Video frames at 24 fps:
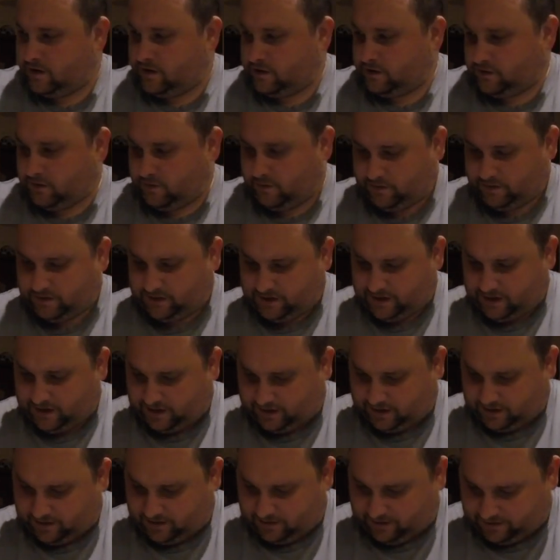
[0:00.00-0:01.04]
So you want to
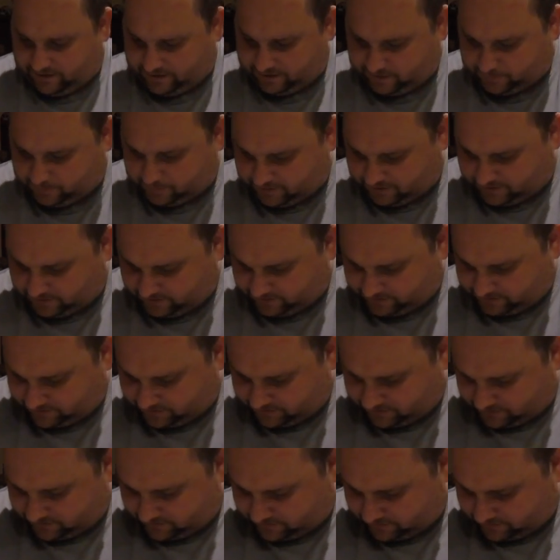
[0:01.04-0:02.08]
take this piece